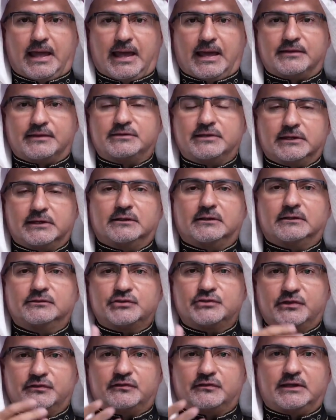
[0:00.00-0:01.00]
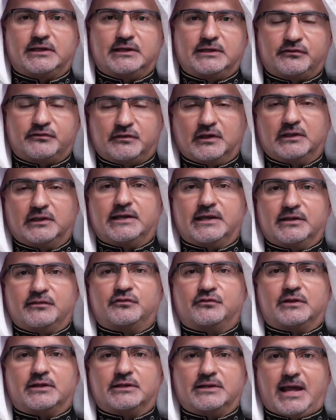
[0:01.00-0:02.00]
Until just a silly
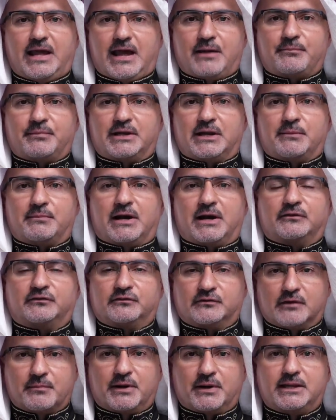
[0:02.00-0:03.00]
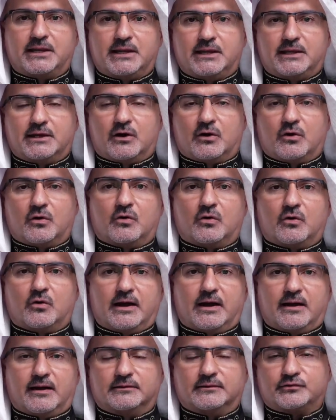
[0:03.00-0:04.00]
incident happened about somebody, you know,
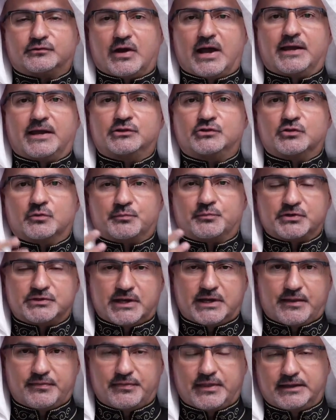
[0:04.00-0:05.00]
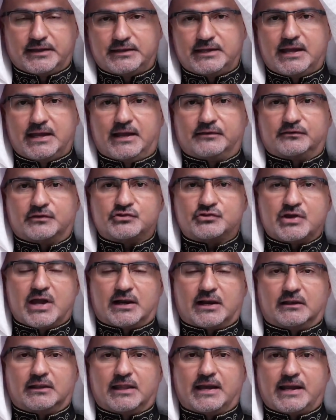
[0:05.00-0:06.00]
uh, trying to pretend that he has a
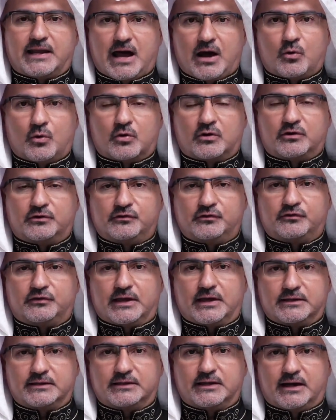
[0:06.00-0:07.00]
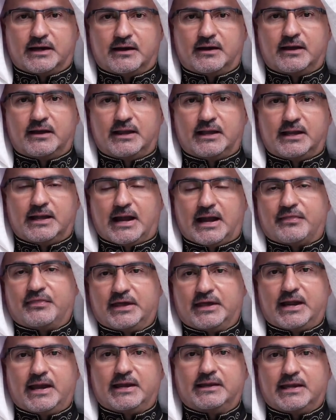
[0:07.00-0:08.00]
channel like ours, and uh, and
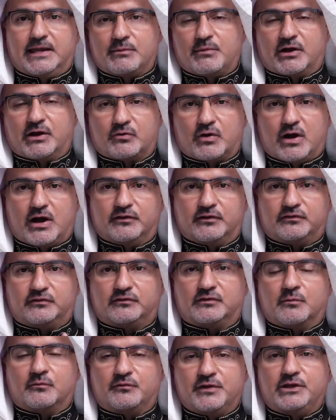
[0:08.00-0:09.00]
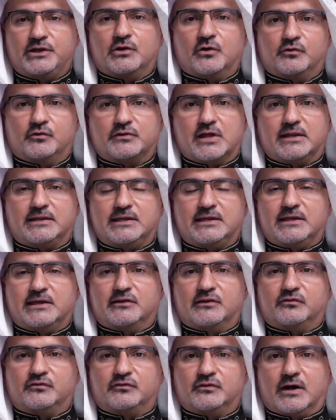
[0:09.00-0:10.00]
then I came across some videos that he
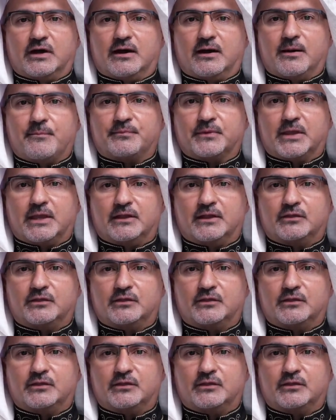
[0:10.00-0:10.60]
is uh,